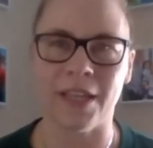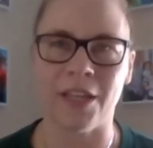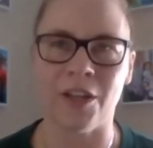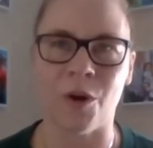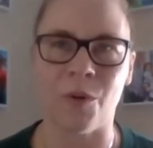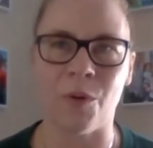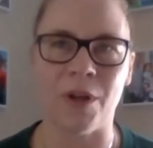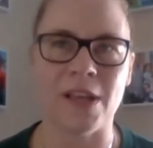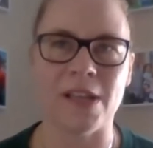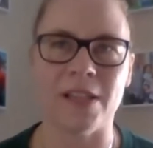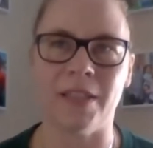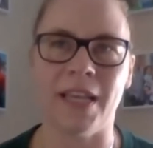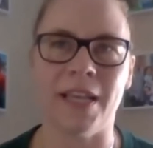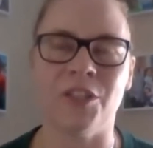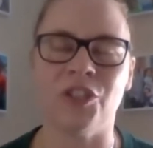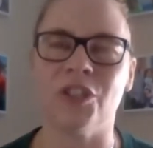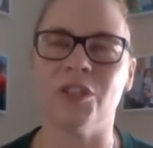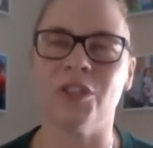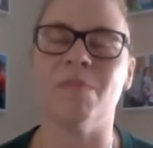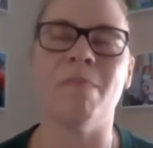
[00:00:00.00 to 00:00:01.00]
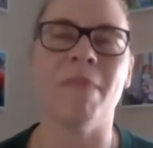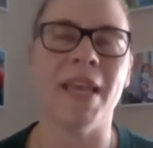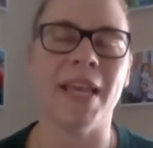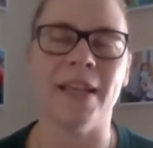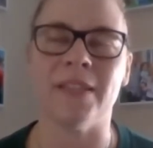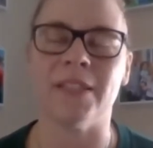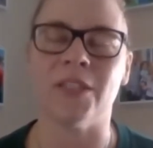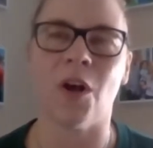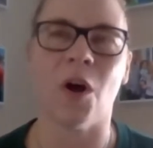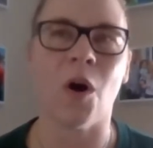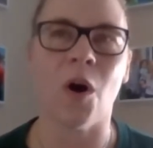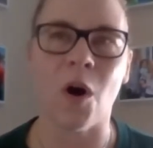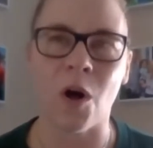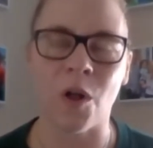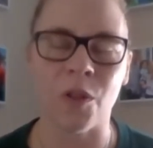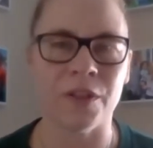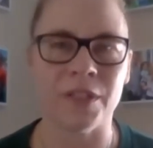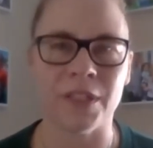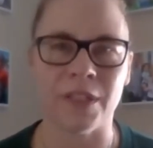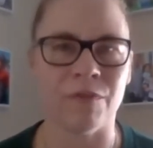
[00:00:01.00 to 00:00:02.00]
You know, it just makes
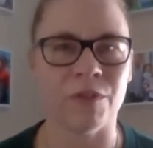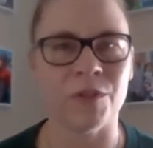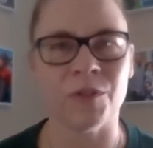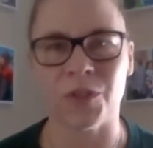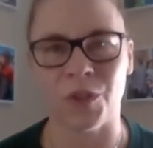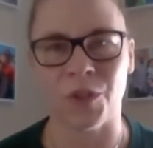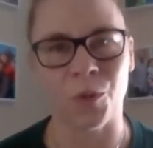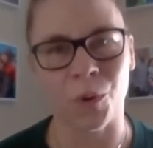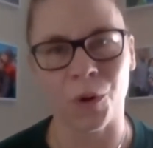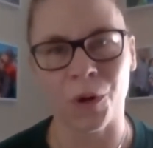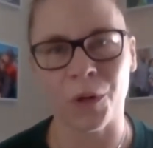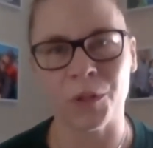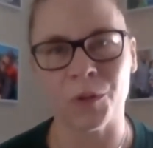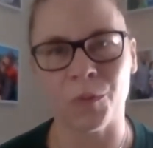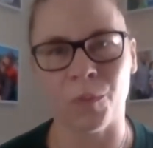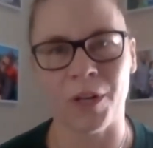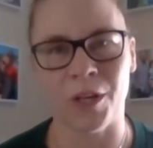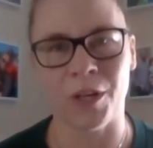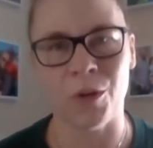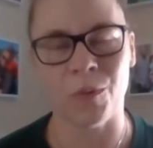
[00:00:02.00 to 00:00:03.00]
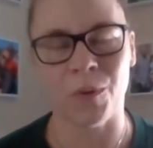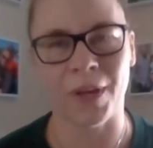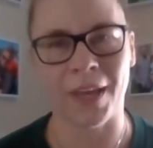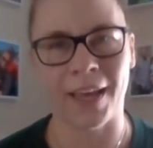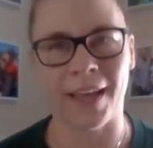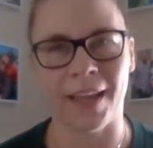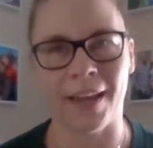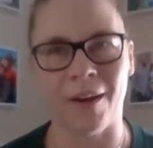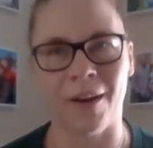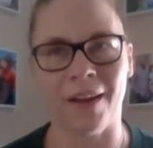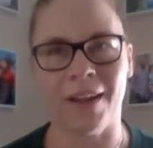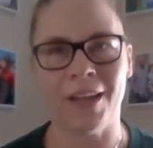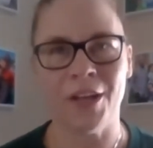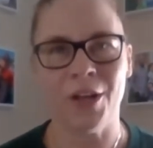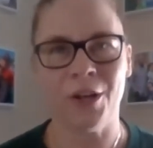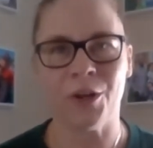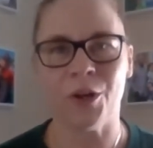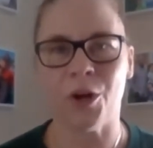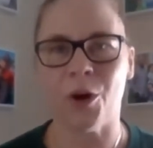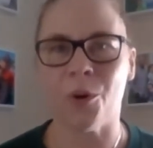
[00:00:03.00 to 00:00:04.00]
all the difference in the world when you can
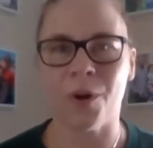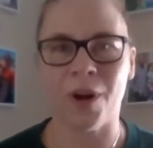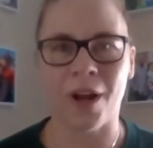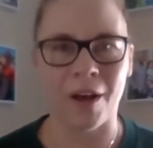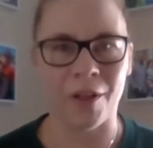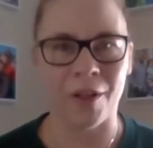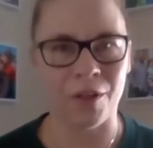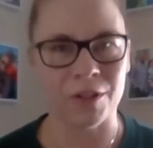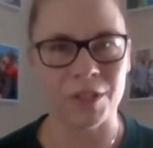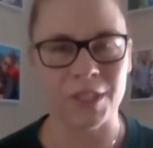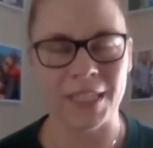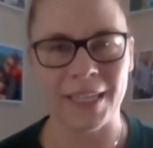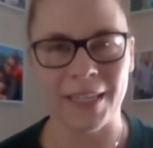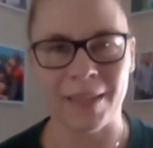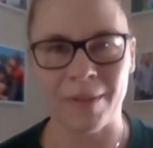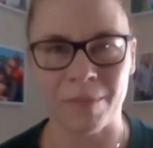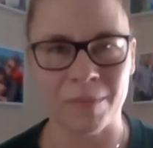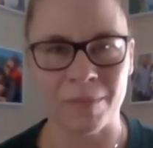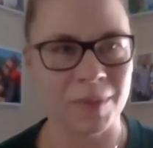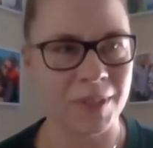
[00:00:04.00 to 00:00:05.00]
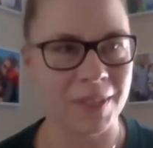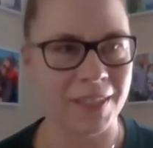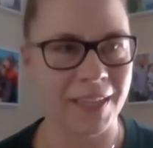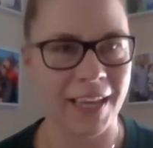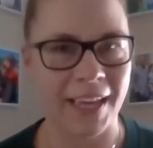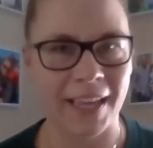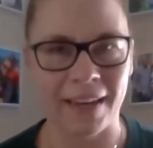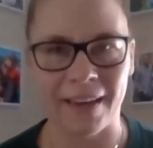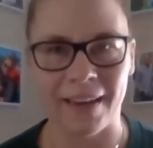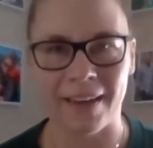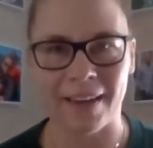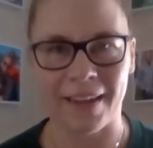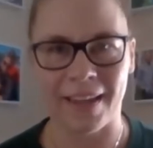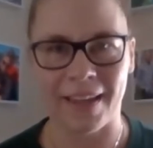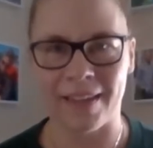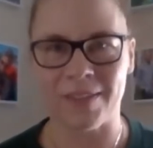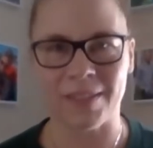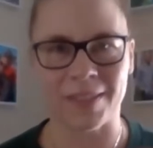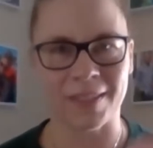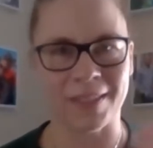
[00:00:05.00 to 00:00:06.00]
go to other teams
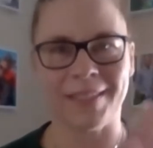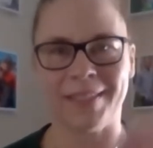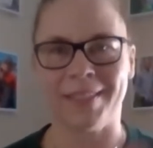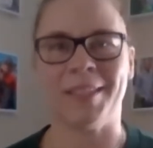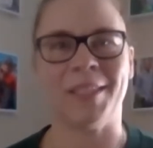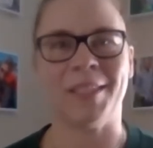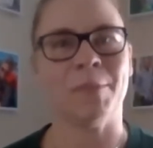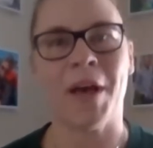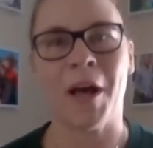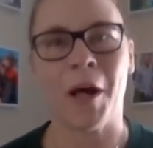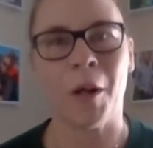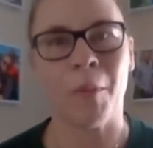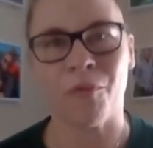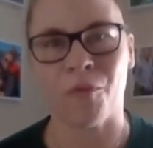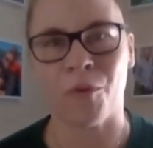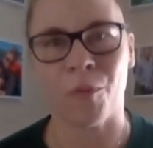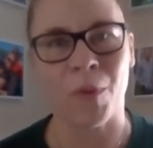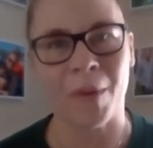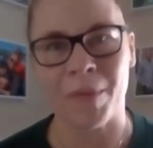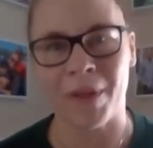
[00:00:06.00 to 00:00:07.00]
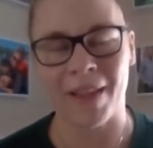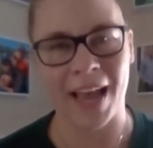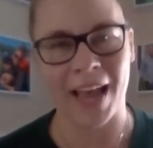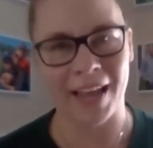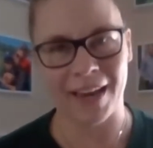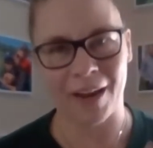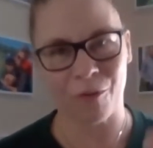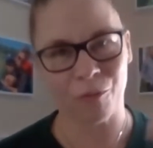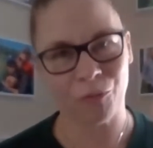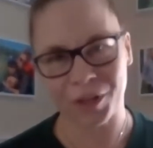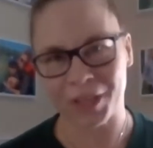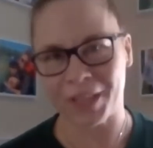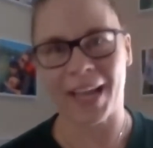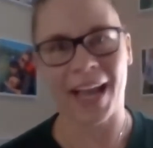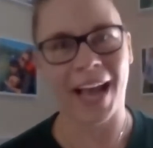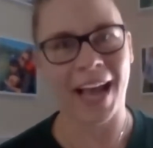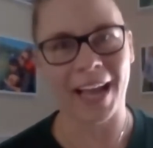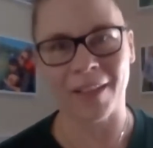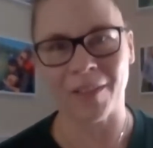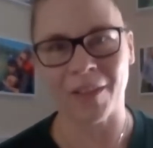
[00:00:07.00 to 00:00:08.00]
and solicit some help from women at a really
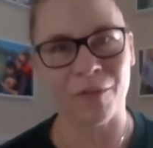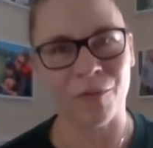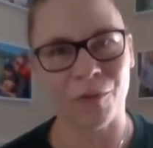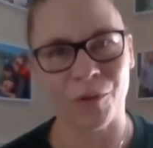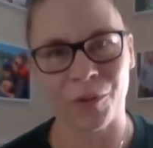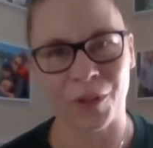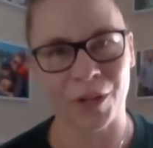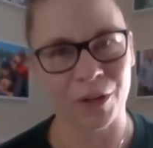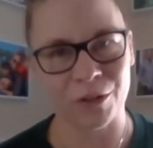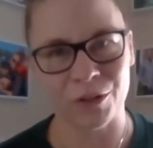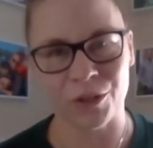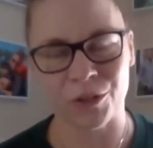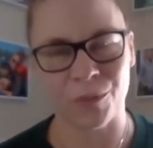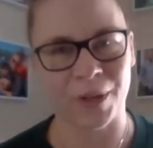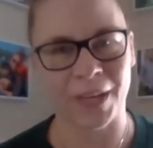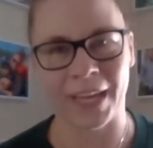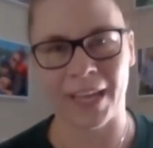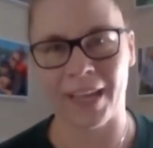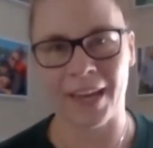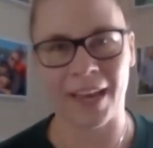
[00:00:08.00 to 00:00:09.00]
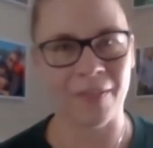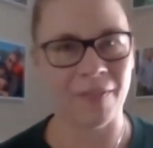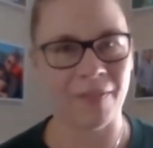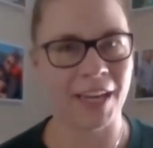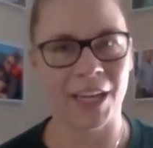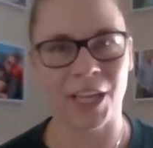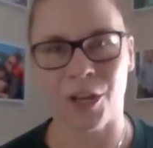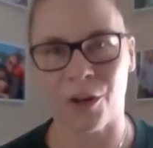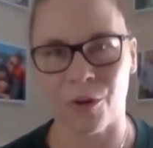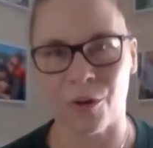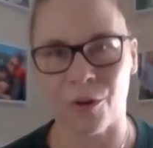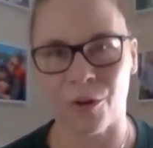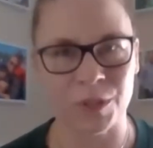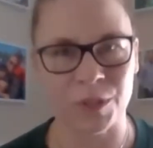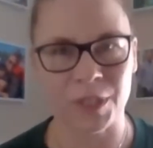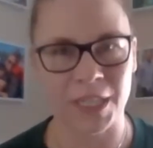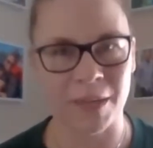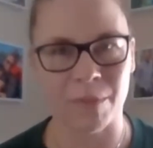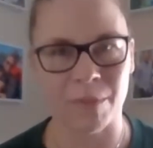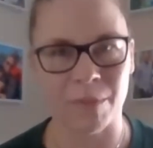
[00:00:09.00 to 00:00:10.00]
high level that are doing it, and then at your own
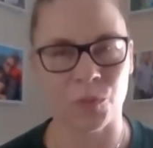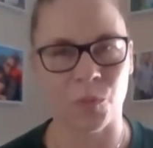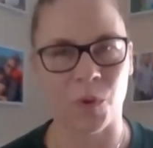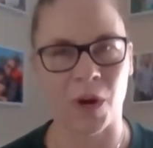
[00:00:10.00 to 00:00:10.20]
team as